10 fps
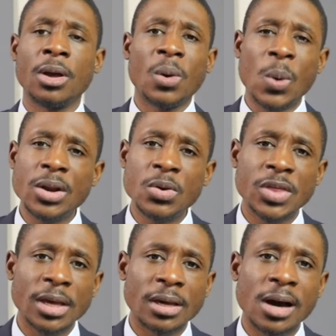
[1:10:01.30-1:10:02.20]
what do you
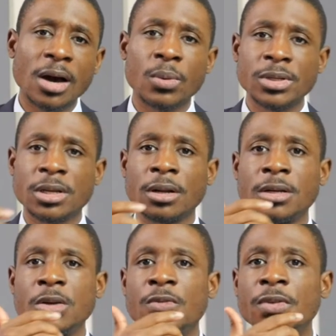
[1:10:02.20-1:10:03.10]
think God was going to
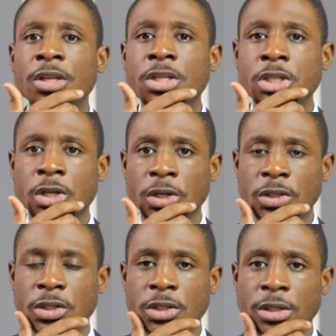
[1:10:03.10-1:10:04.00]
do for the
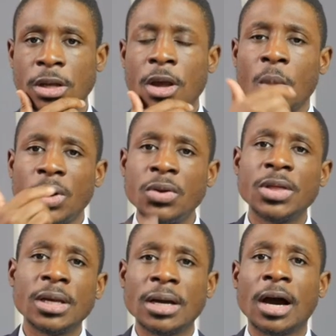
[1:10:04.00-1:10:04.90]
church? What do you
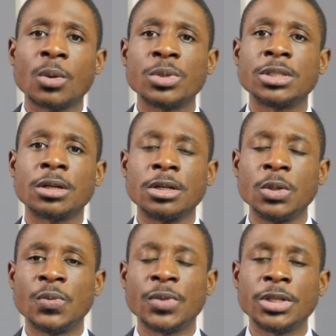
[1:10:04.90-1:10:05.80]
think God was going to do
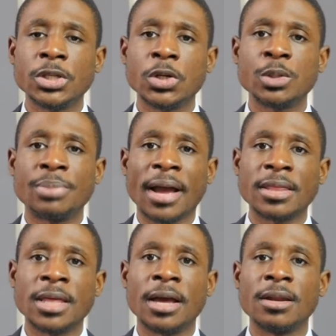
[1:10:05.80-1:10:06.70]
for the church back
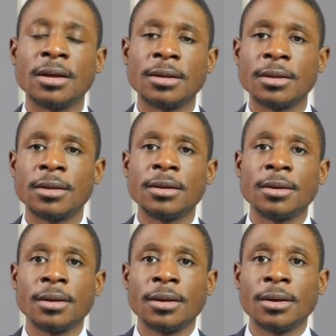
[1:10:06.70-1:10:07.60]
then?
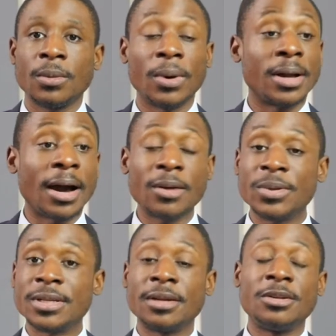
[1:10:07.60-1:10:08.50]
Well, God was
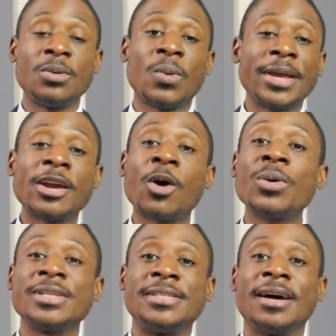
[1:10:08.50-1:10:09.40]
going to do what he
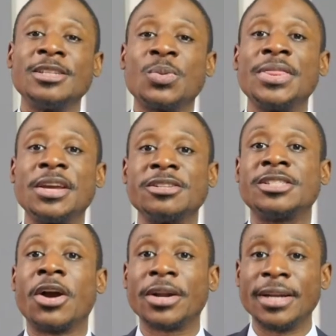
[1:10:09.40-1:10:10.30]
always does when there's
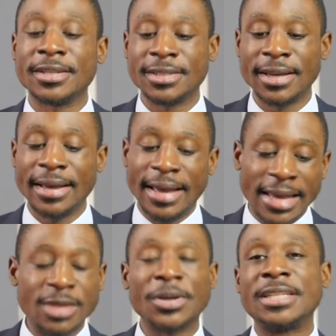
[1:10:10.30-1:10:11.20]
darkness. In
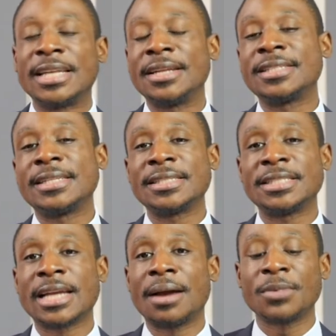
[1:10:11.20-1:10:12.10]
the book of Genesis in
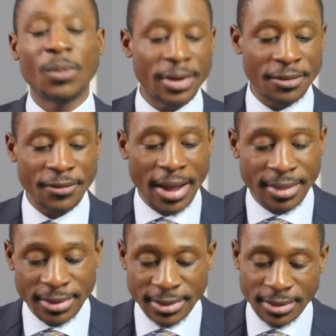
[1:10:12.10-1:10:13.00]
chapter 1, in fact,
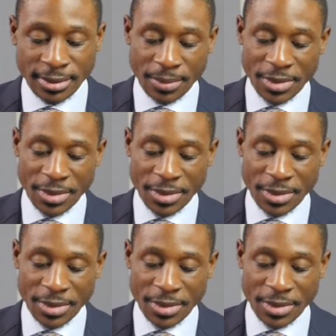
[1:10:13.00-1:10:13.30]
let me